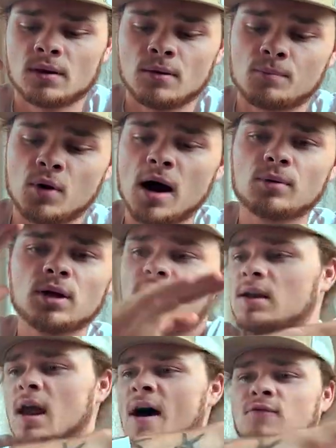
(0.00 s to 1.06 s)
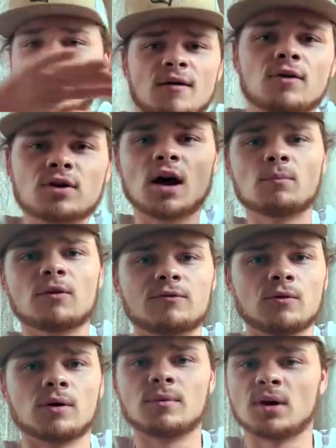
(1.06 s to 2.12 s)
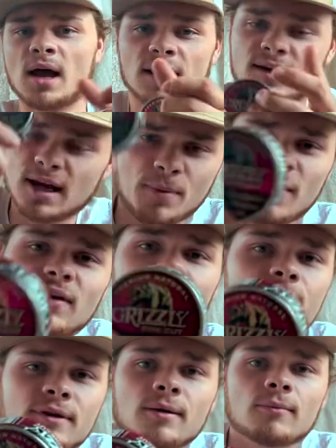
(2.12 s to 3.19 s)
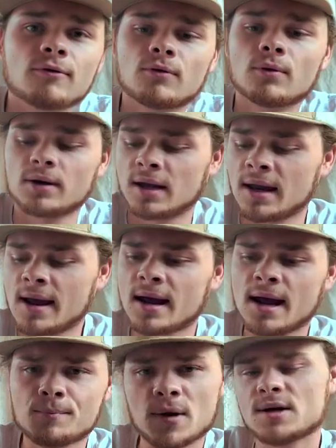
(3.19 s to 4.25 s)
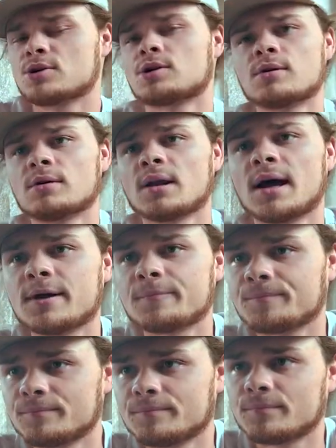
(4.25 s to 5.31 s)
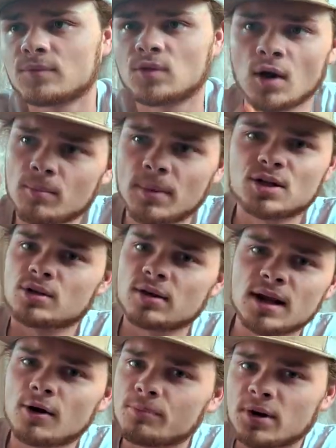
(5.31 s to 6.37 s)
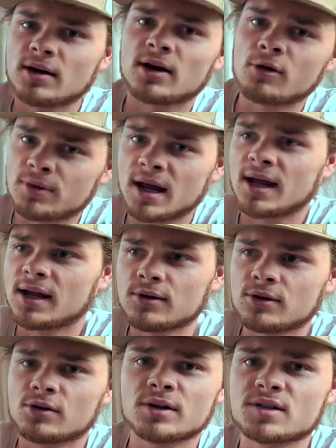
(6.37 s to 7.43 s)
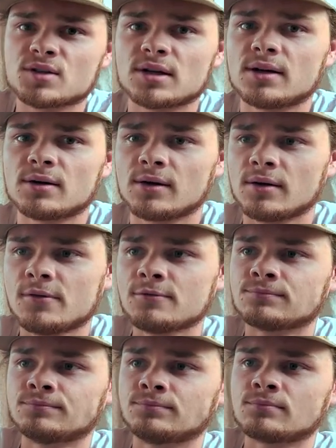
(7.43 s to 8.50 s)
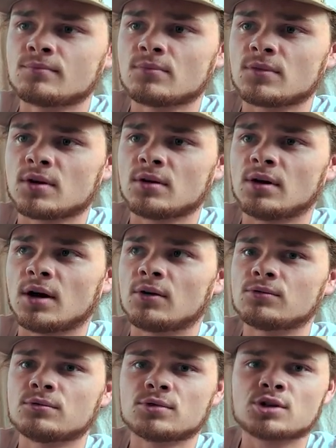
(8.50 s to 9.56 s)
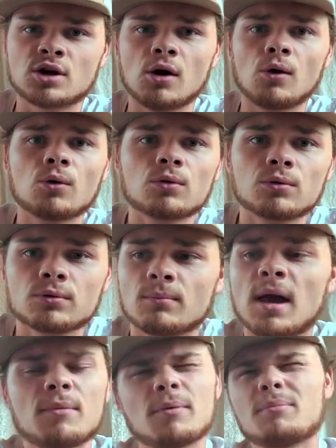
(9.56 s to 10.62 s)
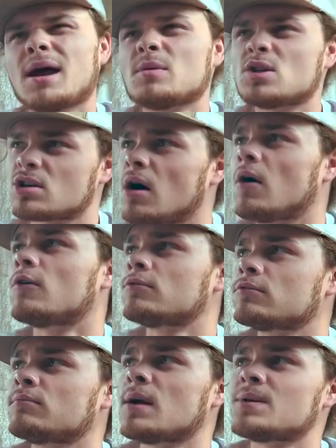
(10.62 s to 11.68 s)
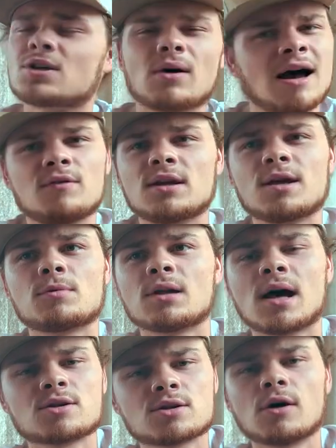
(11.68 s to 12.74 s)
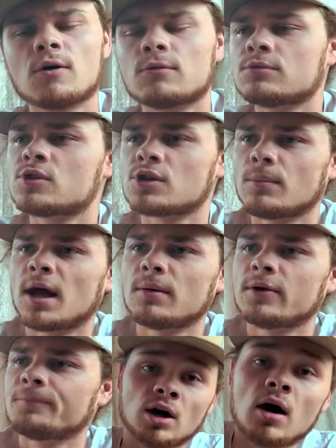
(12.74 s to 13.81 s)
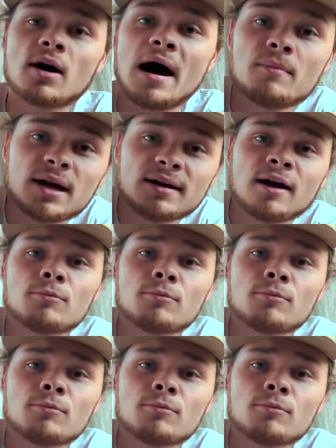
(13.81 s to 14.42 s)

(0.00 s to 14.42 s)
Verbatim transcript: probably I've never done before, a dip I've never done before. And I got to make sure, like, make sure they don't pick Copenhagen or Grizzly or, you know, Skull, maybe Skull. I haven't dipped a lot of Skull, so maybe. Y'all comment down